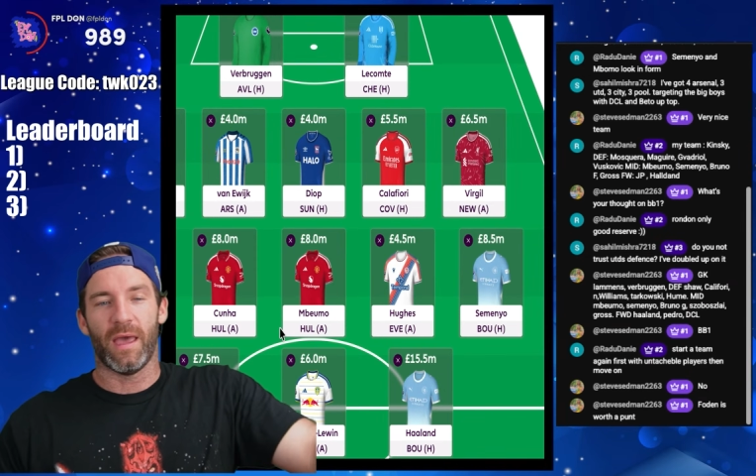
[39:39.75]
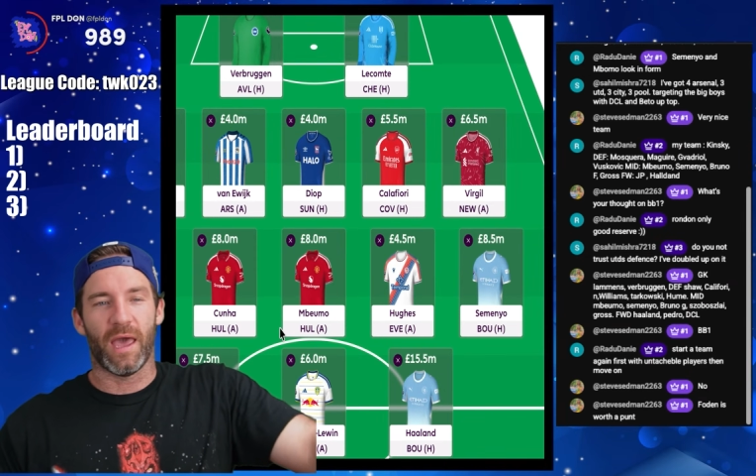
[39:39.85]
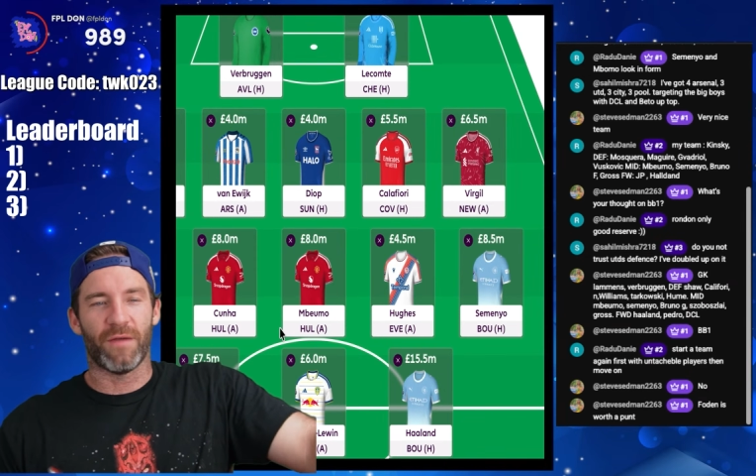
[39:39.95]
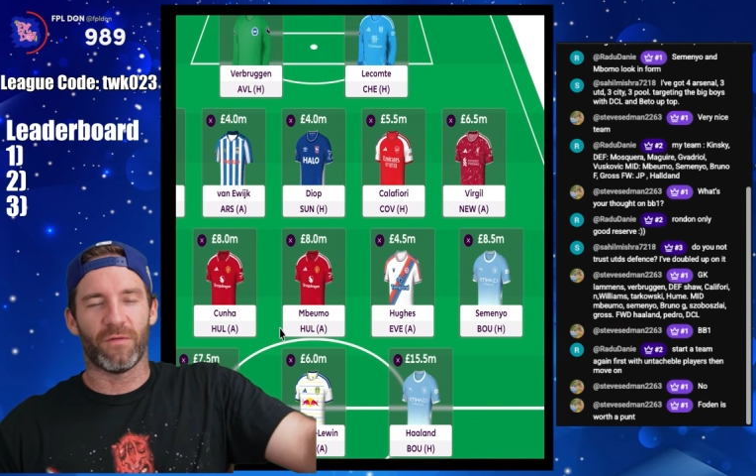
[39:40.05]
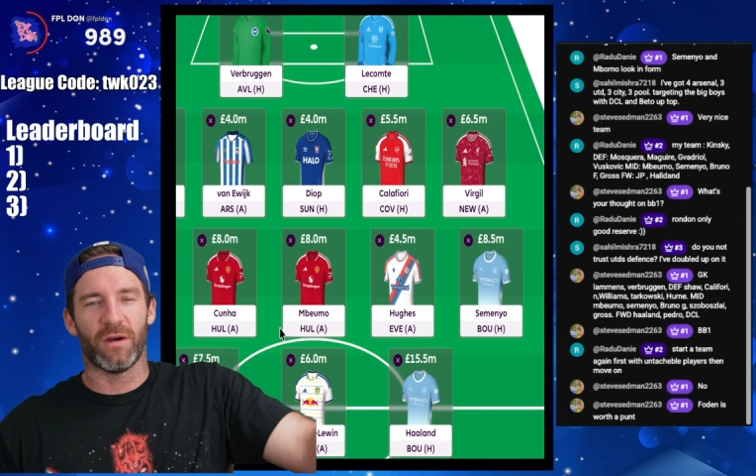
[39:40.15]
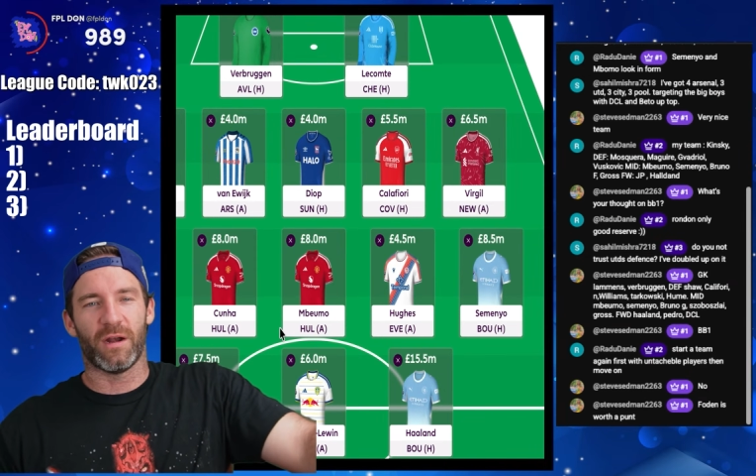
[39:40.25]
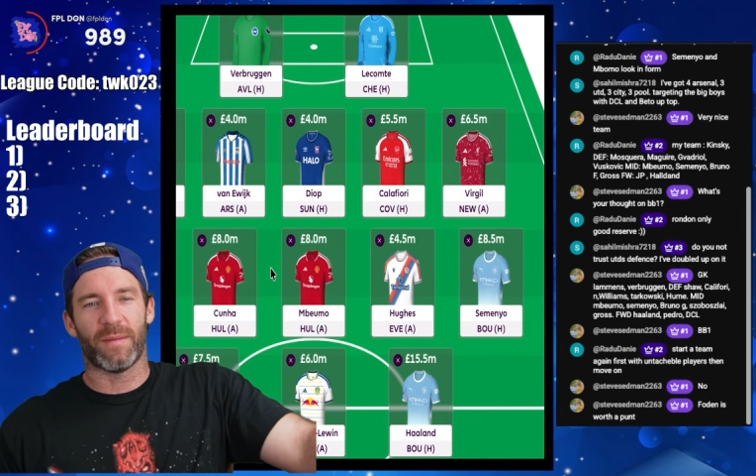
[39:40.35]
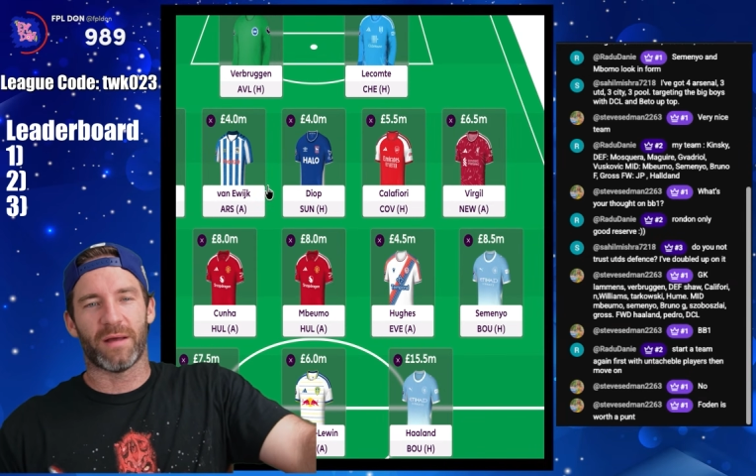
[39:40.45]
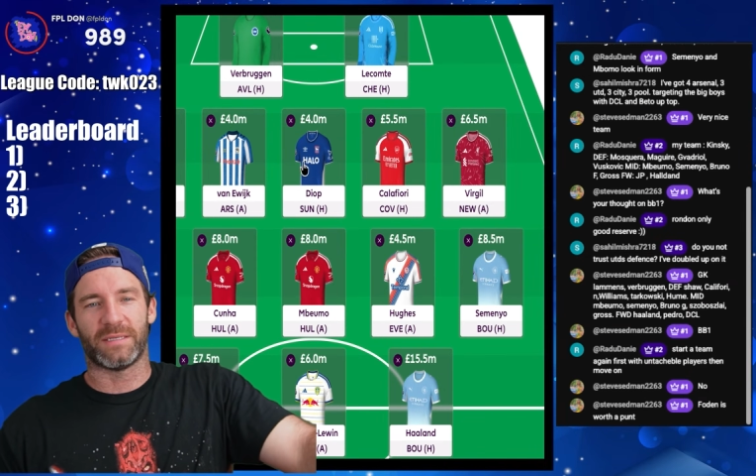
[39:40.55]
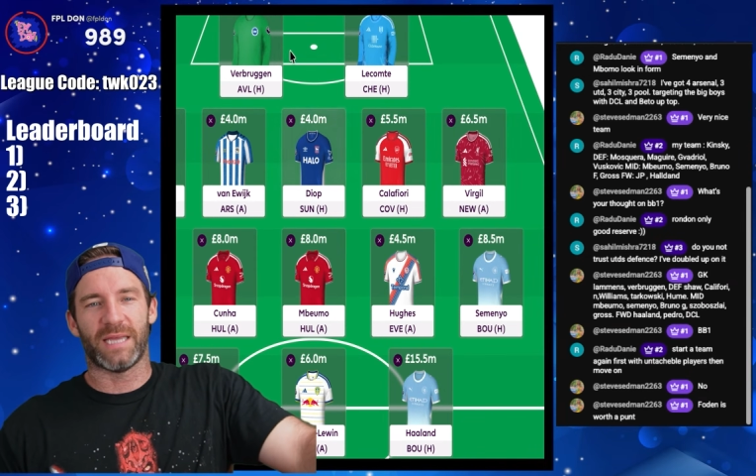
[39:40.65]
ever in
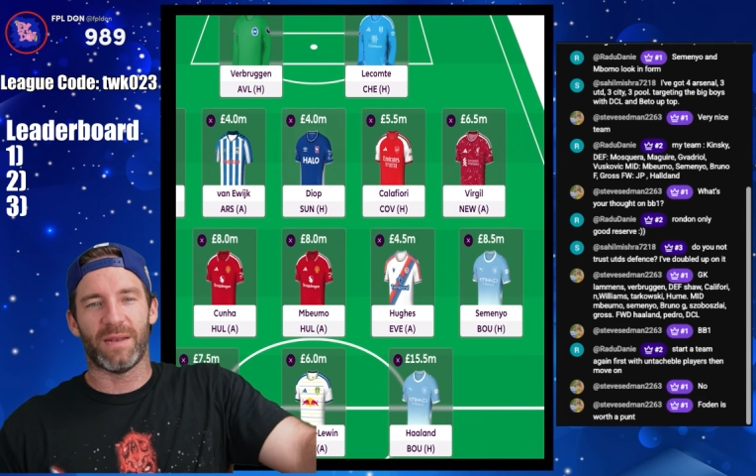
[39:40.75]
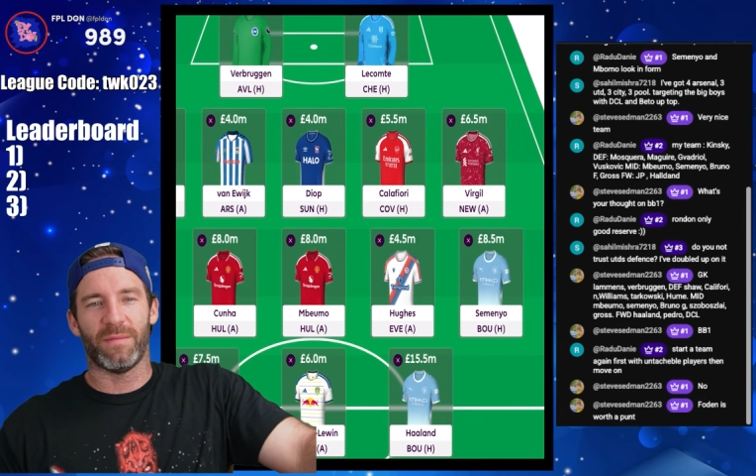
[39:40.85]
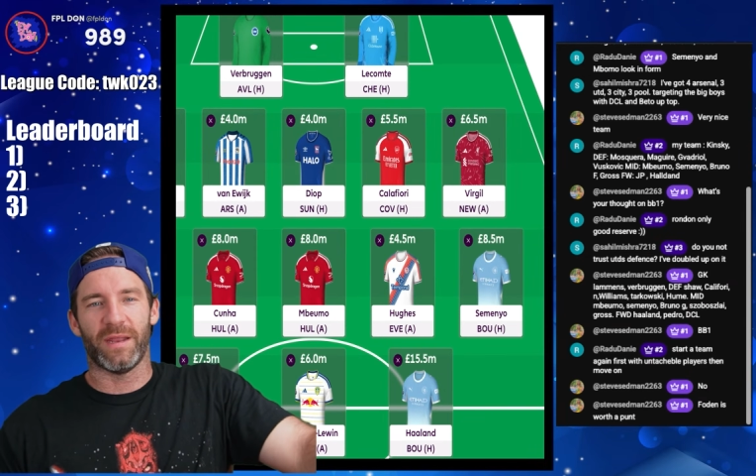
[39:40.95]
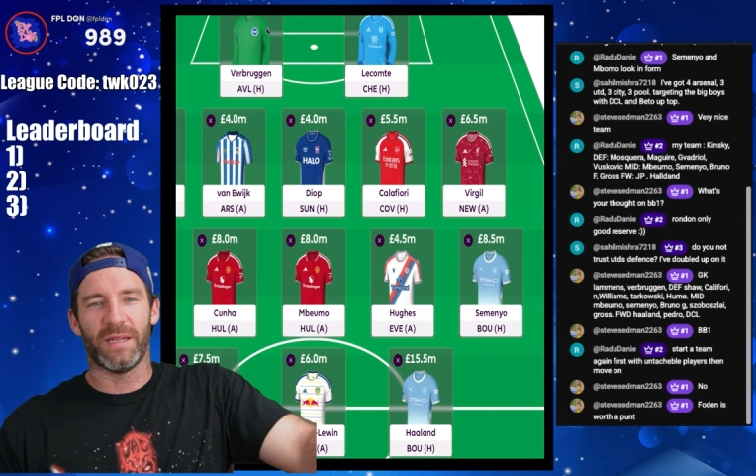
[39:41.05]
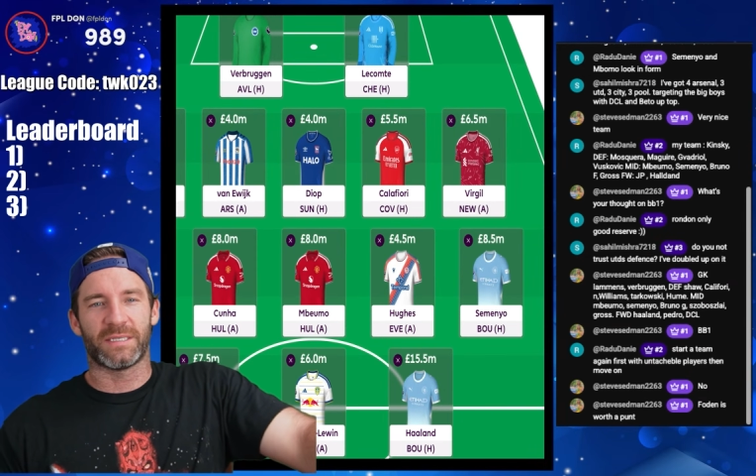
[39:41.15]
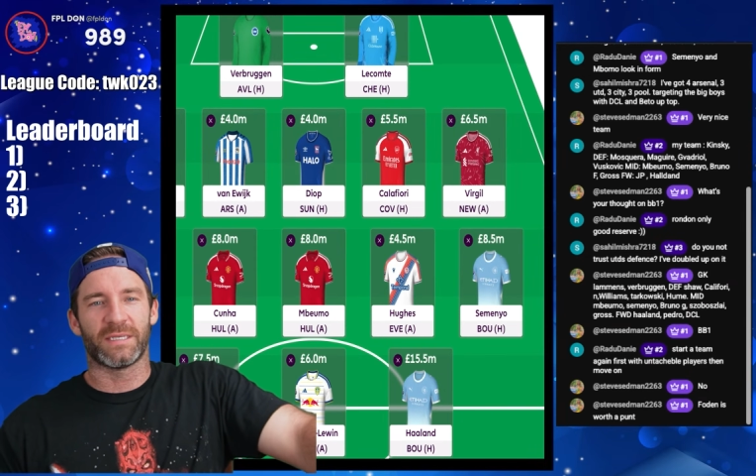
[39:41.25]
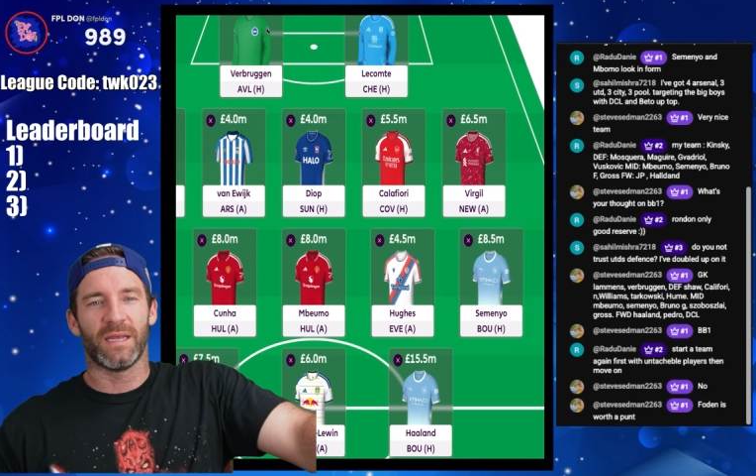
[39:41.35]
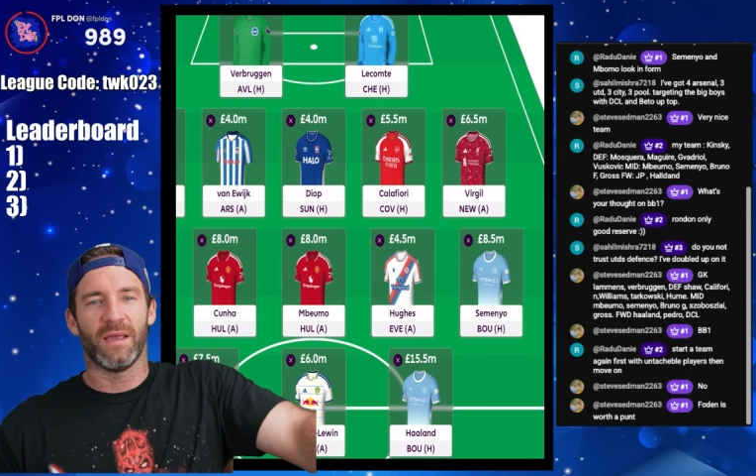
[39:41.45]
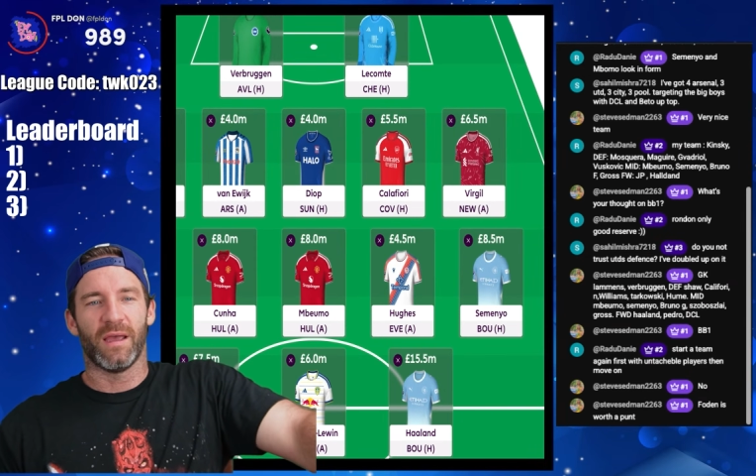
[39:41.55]
about 10 minutes.